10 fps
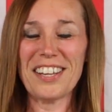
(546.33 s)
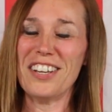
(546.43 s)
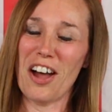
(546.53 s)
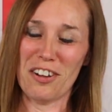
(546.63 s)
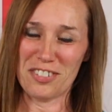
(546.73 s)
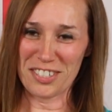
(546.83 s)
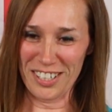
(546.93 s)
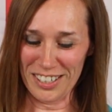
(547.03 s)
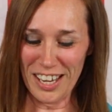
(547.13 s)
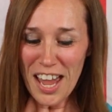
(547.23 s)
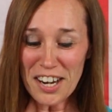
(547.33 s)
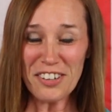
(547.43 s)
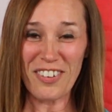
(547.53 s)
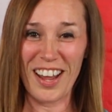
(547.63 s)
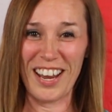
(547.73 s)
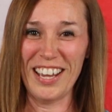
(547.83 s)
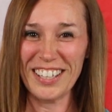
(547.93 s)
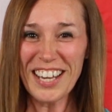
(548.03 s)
No, I'm just kidding. Anyway,